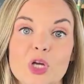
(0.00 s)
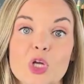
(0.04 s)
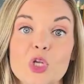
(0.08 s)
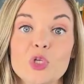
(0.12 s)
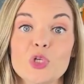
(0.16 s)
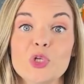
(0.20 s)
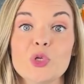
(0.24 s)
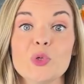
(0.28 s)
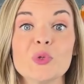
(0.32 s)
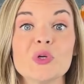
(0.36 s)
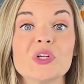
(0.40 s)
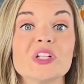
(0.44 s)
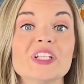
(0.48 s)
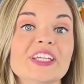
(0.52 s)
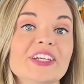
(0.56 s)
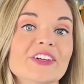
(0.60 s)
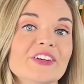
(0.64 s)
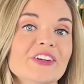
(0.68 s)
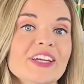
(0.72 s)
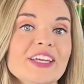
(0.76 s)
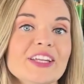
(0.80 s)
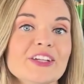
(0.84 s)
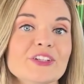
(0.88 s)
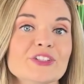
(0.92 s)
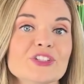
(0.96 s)
Nuclear
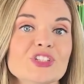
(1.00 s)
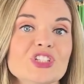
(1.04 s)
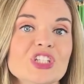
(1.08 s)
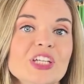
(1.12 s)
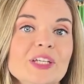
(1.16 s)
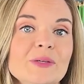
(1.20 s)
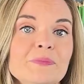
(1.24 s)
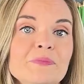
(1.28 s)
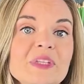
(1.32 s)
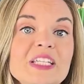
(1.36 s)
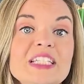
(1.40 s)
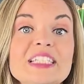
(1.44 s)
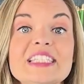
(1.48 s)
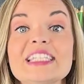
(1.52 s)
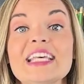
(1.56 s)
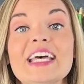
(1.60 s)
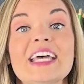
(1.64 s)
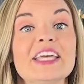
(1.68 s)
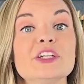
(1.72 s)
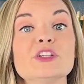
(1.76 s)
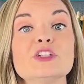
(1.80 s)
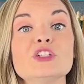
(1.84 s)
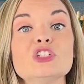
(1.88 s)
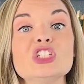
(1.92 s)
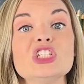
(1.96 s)
energy is the
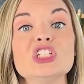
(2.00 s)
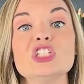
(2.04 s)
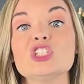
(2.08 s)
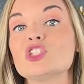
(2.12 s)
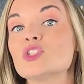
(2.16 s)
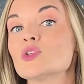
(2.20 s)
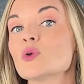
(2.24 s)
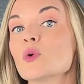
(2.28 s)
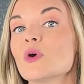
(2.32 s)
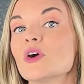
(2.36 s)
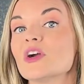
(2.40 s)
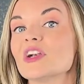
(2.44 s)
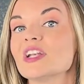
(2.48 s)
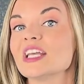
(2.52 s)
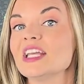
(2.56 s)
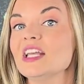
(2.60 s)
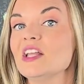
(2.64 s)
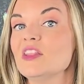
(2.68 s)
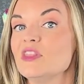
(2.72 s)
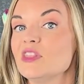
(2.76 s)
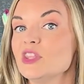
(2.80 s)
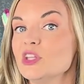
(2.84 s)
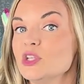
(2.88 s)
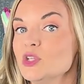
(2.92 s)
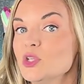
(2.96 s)
energy stored
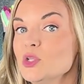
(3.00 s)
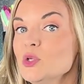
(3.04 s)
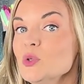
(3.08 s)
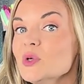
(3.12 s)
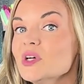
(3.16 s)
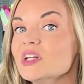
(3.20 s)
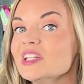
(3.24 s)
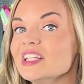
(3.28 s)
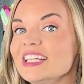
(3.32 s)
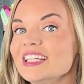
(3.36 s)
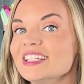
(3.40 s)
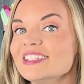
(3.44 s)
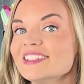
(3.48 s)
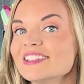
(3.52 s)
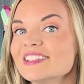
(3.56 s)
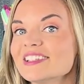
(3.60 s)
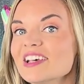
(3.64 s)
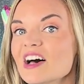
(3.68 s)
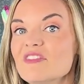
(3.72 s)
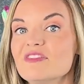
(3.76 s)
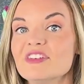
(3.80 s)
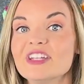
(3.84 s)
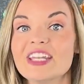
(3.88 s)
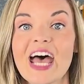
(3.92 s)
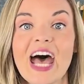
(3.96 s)
in the nucleus
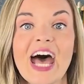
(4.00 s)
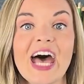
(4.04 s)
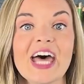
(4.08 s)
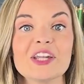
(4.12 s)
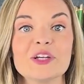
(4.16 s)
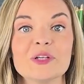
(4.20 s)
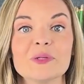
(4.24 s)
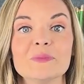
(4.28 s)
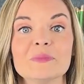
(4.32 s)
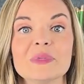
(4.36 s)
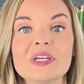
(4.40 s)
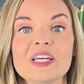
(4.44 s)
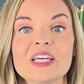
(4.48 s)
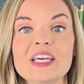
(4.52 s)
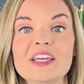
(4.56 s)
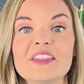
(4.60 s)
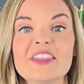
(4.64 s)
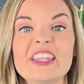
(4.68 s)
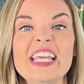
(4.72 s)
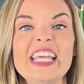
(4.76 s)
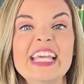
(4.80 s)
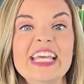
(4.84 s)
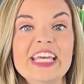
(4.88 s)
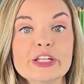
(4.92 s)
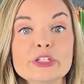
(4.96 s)
of an atom,
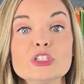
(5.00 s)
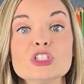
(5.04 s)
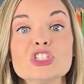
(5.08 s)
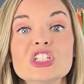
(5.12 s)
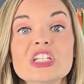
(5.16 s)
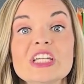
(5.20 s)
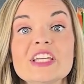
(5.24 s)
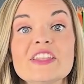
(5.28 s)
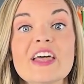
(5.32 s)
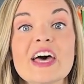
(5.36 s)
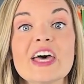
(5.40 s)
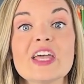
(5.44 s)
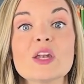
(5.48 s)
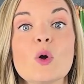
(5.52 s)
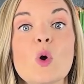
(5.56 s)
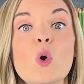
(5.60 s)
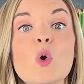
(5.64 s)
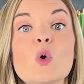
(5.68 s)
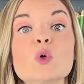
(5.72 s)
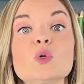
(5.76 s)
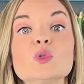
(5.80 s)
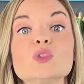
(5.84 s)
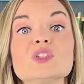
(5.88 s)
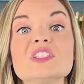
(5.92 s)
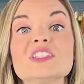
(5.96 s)
the energy that
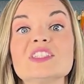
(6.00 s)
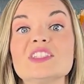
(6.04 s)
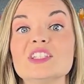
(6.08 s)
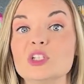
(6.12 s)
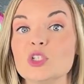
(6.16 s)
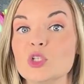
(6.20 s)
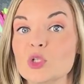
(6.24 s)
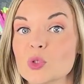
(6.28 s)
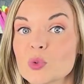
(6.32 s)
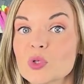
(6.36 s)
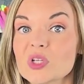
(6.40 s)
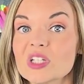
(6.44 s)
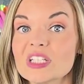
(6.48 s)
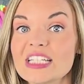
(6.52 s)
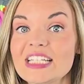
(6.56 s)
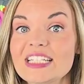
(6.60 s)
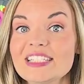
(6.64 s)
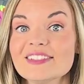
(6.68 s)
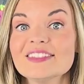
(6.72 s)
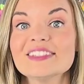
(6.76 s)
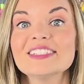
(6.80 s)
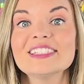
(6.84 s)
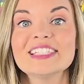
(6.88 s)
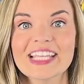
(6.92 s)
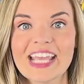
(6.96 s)
holds the
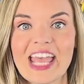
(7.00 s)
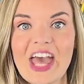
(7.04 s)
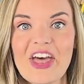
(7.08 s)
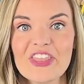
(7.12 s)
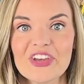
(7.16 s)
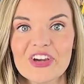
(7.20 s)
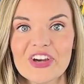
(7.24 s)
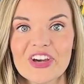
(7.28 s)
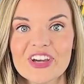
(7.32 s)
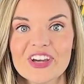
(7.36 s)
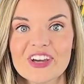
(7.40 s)
nucleus together.